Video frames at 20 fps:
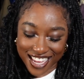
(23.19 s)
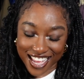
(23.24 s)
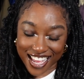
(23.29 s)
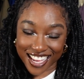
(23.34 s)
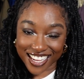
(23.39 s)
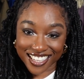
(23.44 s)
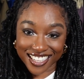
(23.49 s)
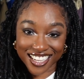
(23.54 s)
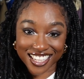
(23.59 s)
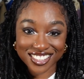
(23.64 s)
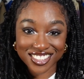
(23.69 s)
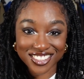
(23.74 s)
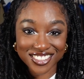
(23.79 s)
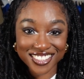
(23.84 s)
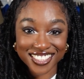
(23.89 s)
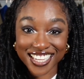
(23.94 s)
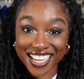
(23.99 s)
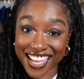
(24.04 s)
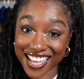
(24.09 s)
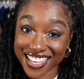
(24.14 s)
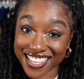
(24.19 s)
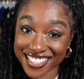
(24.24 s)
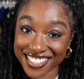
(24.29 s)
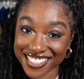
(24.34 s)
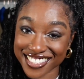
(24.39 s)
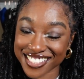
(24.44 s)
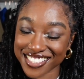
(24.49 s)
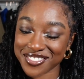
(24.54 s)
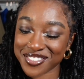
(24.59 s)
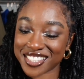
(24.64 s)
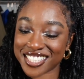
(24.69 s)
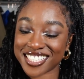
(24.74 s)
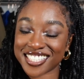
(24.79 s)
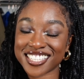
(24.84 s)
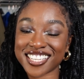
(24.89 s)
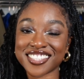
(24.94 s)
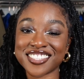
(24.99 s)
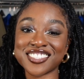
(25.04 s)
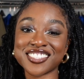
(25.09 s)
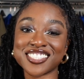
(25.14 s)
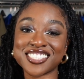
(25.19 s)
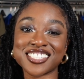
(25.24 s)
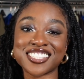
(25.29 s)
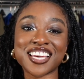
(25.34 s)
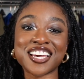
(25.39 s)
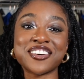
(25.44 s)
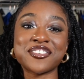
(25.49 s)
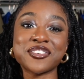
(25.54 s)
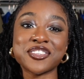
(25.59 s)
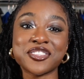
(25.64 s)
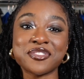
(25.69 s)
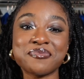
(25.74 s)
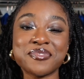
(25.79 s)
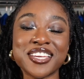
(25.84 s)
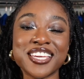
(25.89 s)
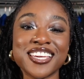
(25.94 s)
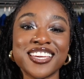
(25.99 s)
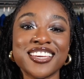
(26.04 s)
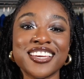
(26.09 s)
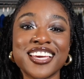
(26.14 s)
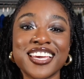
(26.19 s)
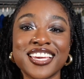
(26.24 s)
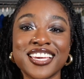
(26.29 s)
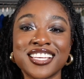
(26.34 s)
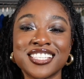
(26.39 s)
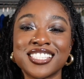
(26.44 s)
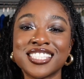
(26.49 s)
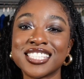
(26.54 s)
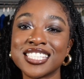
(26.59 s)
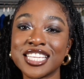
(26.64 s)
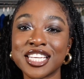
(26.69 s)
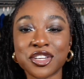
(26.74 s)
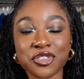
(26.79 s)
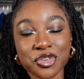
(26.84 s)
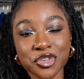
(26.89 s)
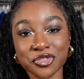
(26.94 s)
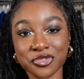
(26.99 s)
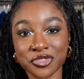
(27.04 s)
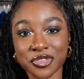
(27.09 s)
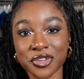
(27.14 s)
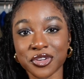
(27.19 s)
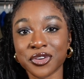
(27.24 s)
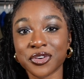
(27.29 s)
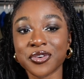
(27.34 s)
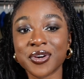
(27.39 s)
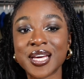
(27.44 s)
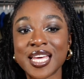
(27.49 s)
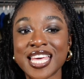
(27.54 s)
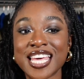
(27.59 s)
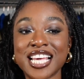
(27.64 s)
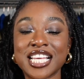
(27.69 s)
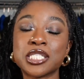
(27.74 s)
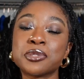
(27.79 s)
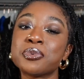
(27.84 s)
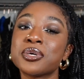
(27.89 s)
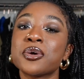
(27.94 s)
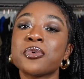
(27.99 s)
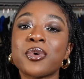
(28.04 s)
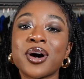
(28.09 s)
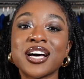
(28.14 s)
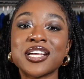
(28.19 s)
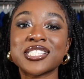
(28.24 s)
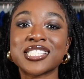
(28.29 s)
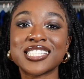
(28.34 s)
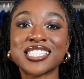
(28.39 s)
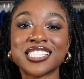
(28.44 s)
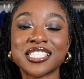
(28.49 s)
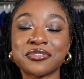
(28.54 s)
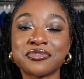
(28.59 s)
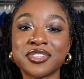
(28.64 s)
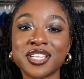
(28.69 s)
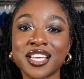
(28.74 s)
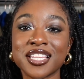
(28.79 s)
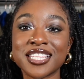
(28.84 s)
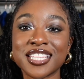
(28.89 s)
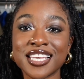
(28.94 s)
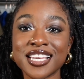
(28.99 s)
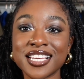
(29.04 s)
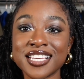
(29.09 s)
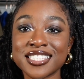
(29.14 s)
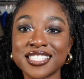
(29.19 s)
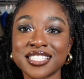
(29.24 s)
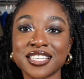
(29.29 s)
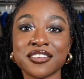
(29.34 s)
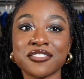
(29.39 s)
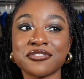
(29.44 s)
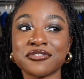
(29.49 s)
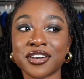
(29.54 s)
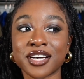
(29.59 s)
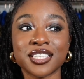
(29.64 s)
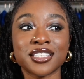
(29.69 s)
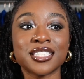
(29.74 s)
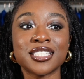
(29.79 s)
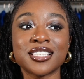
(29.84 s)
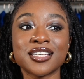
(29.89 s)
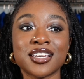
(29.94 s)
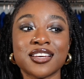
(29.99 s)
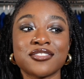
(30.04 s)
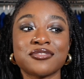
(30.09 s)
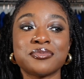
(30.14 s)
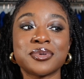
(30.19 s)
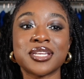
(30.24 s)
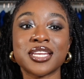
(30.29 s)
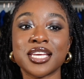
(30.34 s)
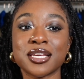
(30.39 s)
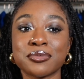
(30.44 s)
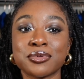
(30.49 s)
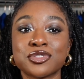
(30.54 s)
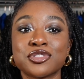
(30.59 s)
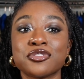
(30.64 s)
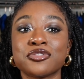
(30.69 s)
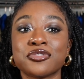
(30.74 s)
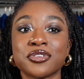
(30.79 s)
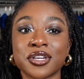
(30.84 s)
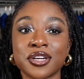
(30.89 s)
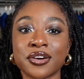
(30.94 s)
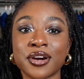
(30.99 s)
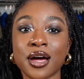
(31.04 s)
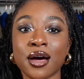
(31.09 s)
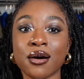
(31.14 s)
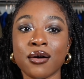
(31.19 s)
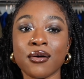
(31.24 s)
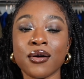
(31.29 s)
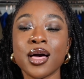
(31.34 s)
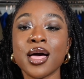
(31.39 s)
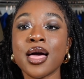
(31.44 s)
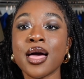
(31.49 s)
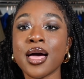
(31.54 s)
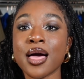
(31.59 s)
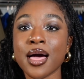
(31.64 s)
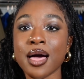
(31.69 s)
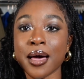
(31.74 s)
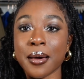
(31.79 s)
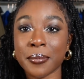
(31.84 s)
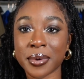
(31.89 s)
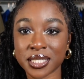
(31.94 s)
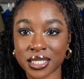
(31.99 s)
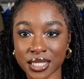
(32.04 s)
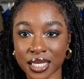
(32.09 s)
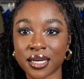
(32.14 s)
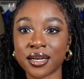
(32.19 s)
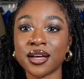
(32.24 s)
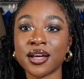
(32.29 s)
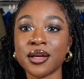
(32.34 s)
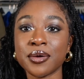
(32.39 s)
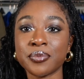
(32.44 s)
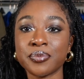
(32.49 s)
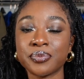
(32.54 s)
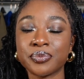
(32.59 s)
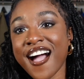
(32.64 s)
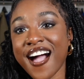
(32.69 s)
I got you guys with another style with me and sneaker review. It's been a while since I've done these and I finally have been able to figure out my setup.